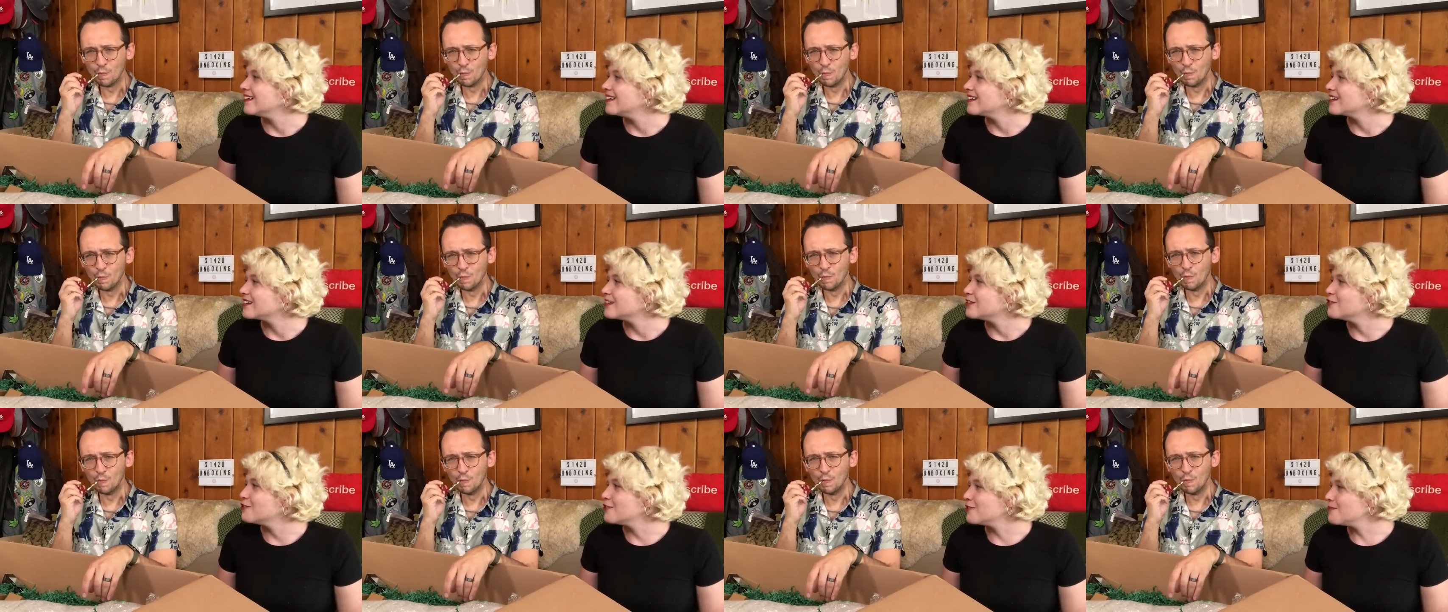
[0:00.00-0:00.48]

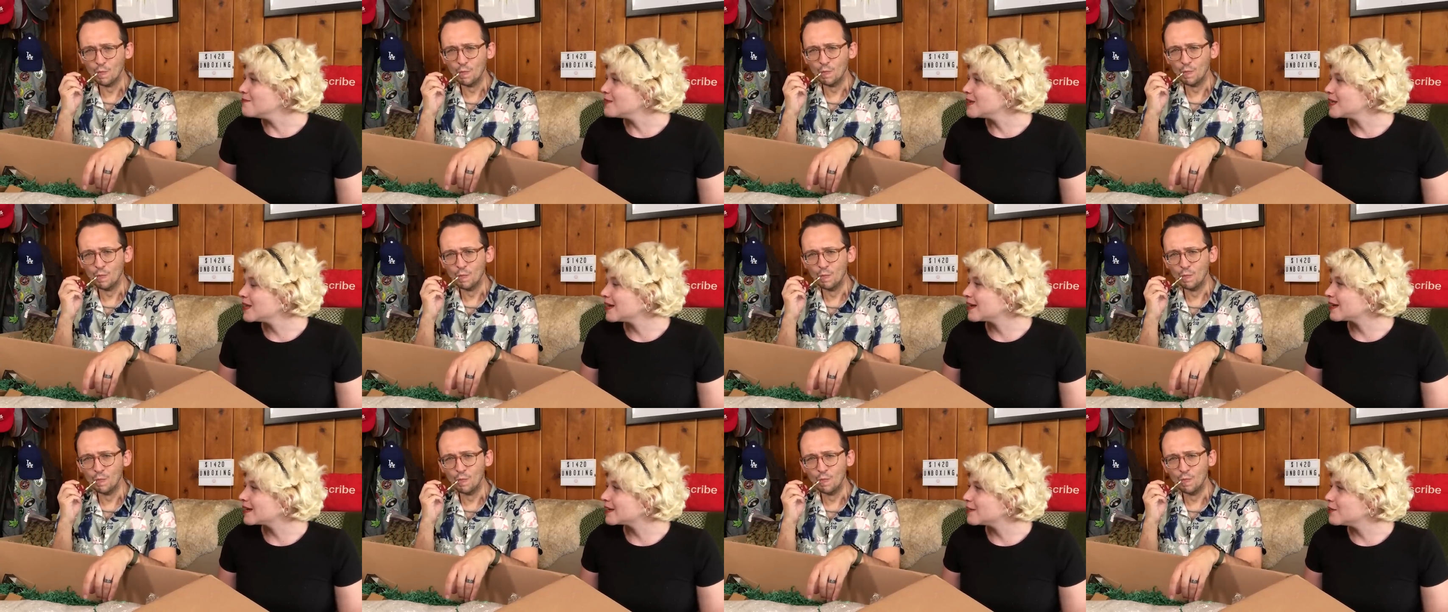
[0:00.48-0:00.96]
Speaker 1: You can be
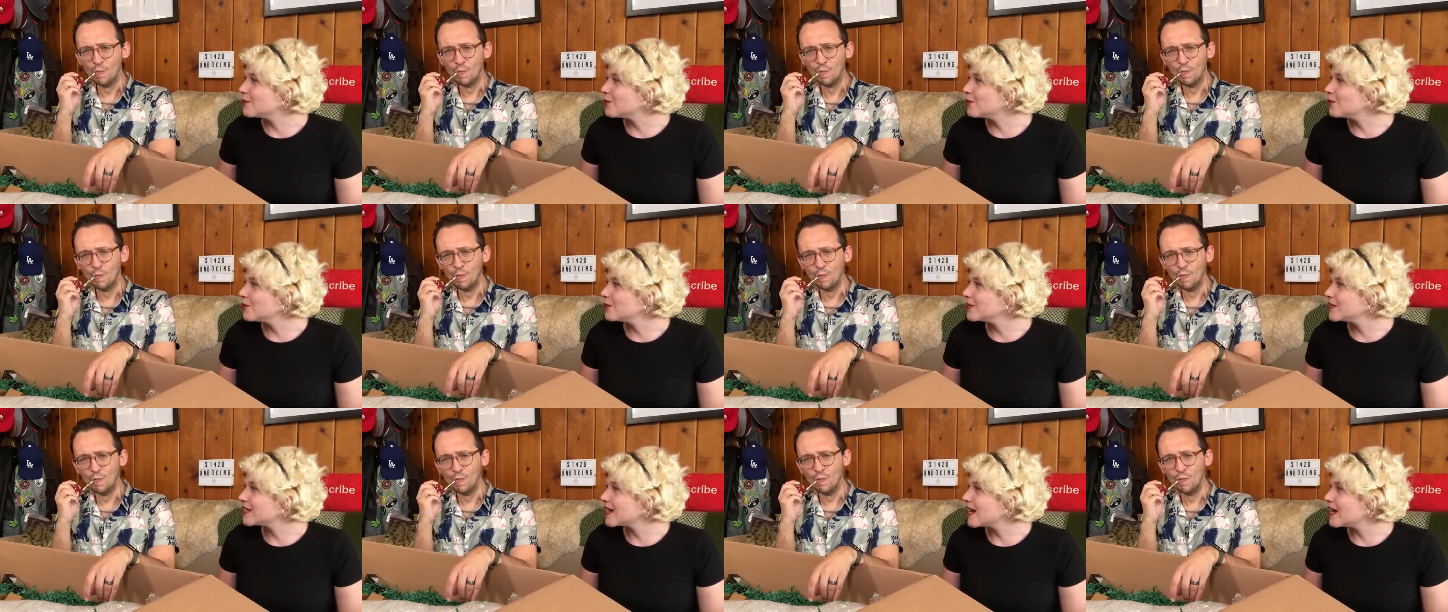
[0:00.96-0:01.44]
like an
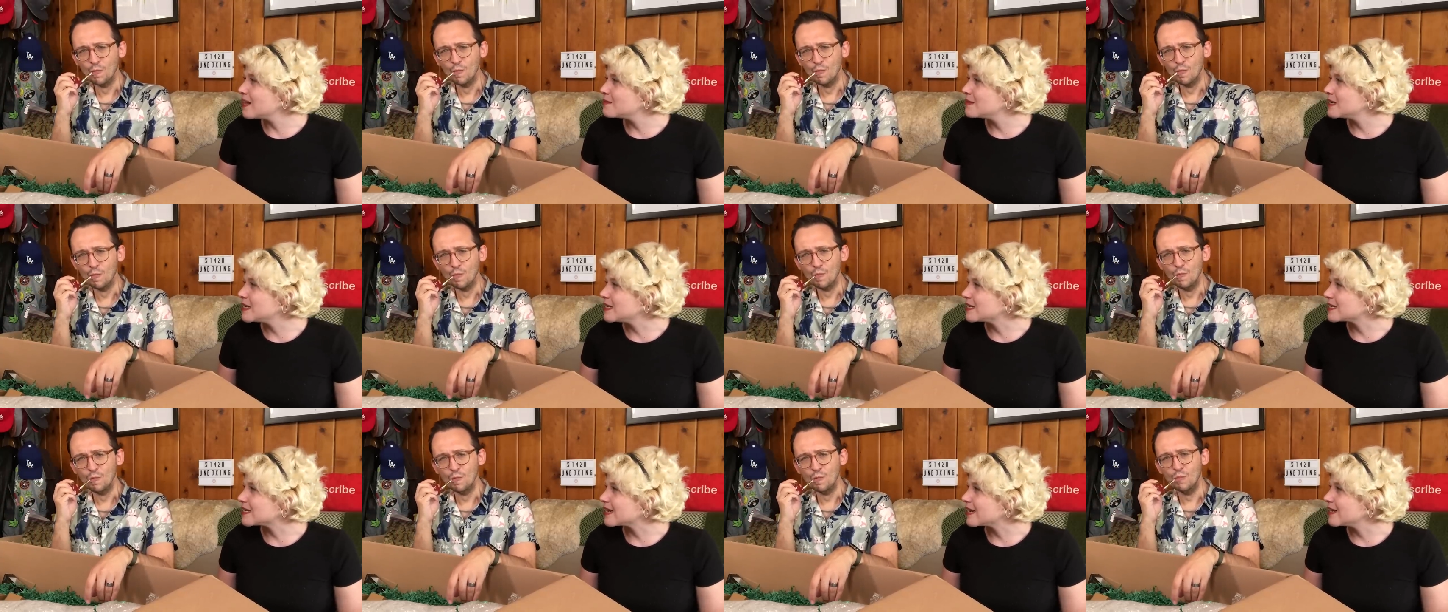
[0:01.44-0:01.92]
old-timey
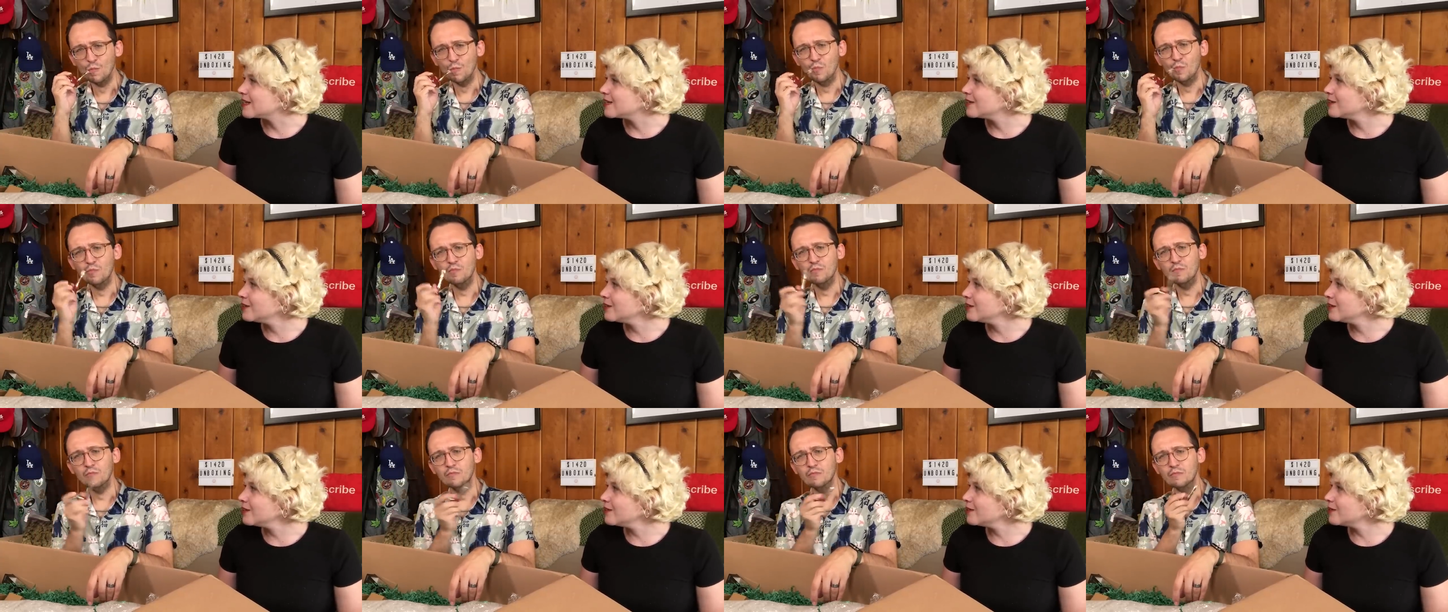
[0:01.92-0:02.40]

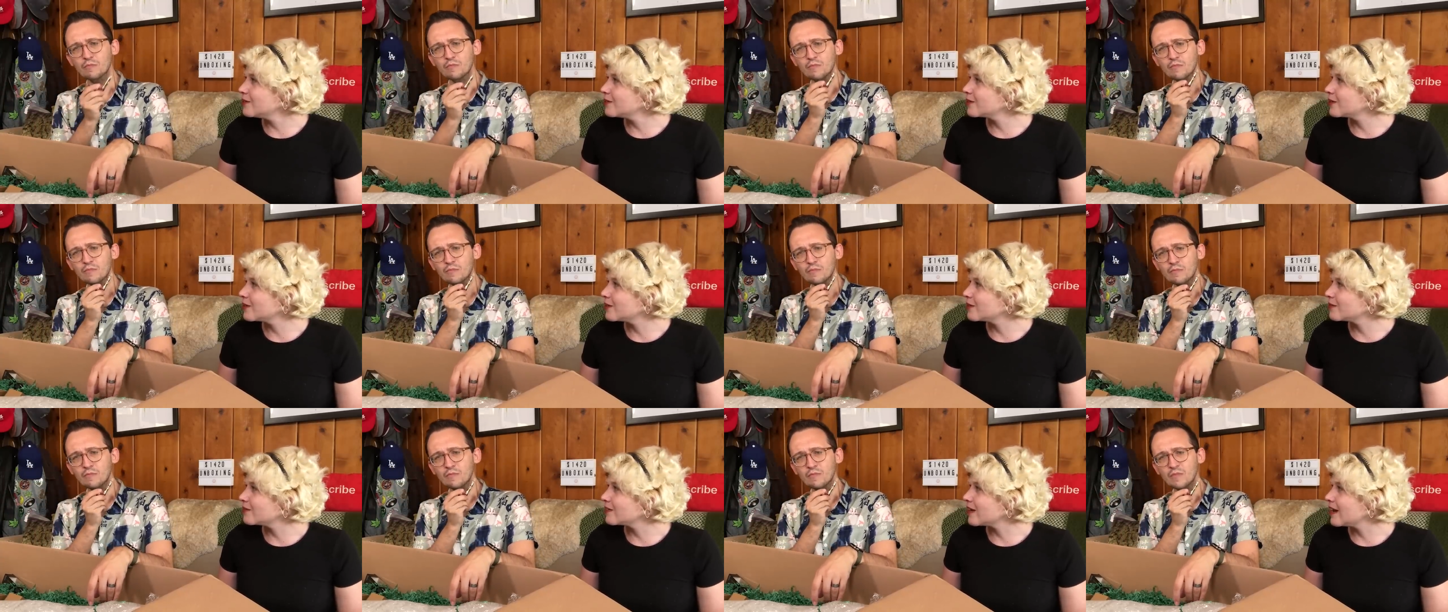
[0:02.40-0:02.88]
sailor or a
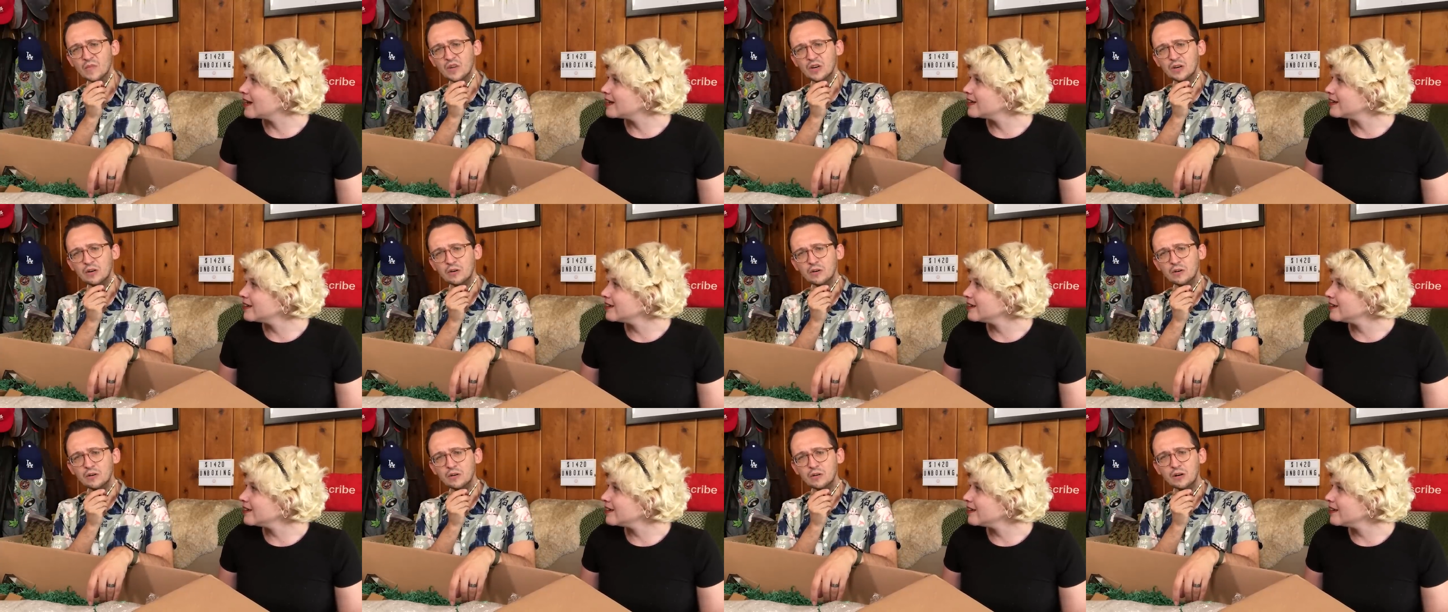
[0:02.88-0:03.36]

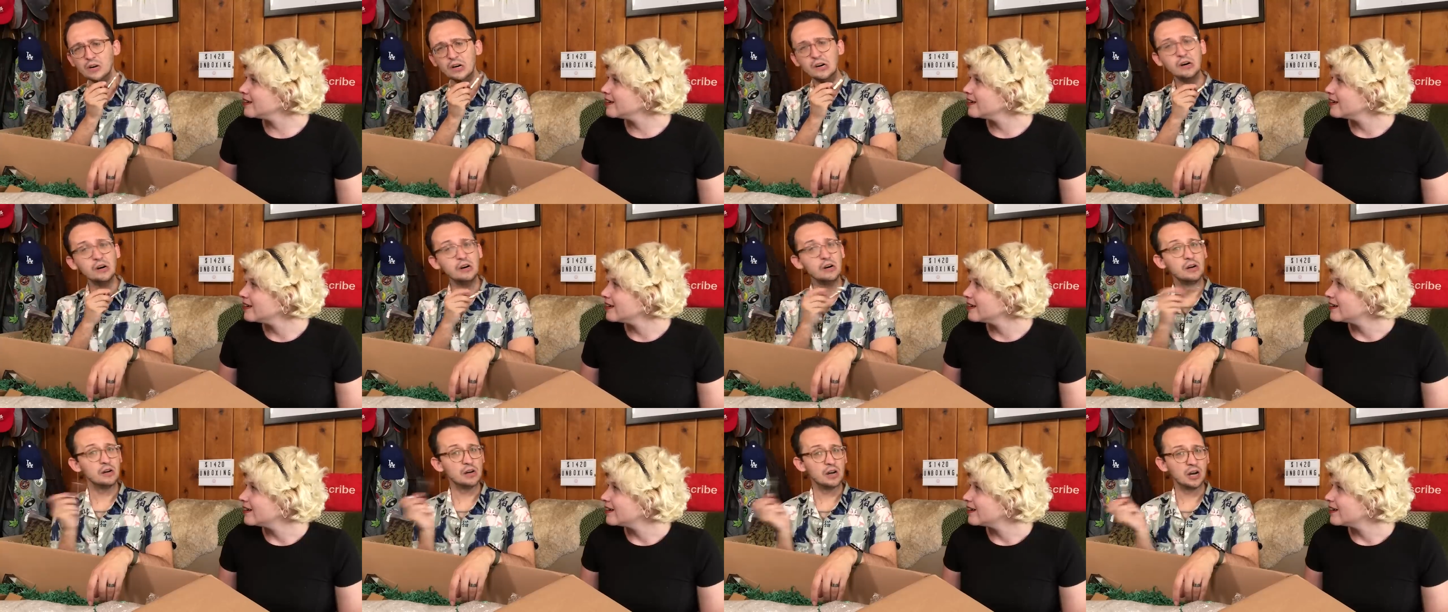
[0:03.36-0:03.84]
writer.
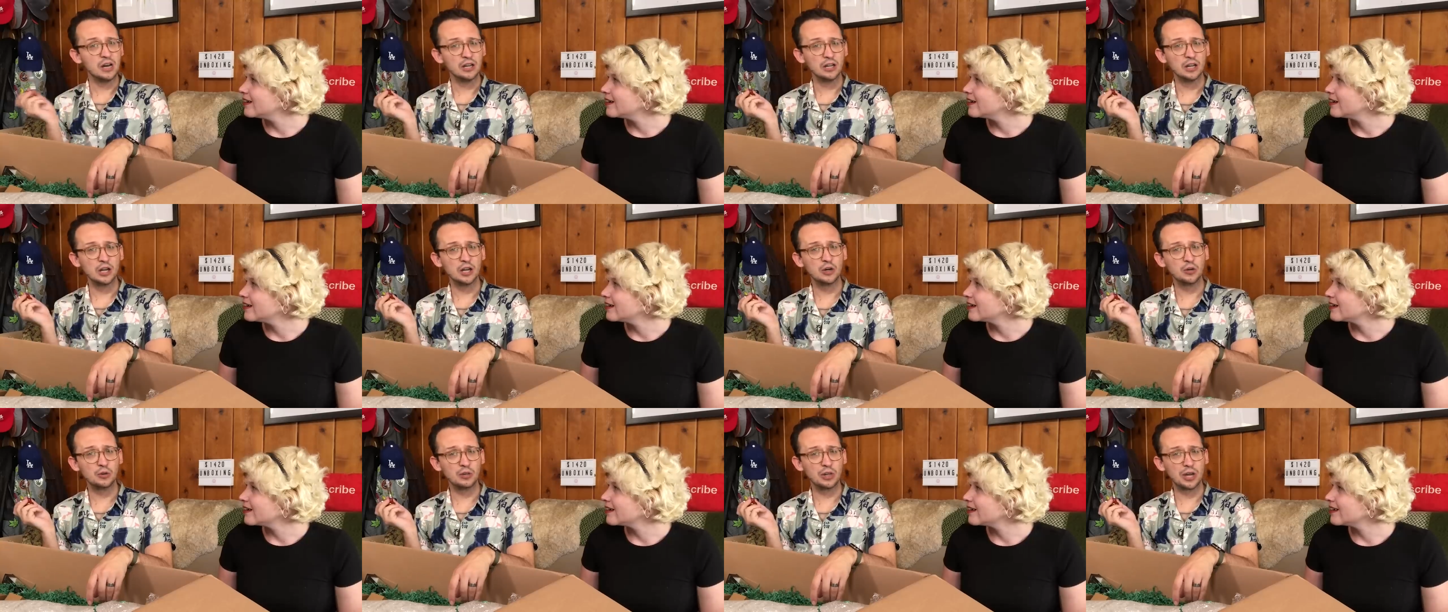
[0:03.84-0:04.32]

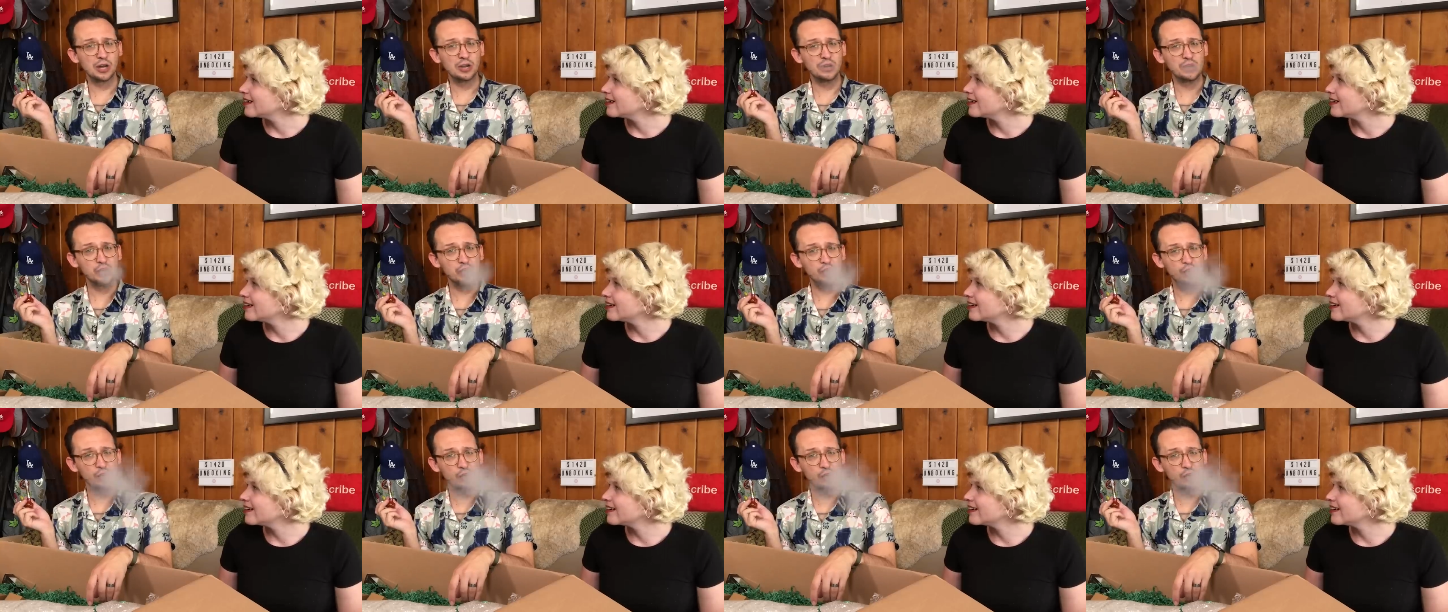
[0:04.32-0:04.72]
Hello. Uh,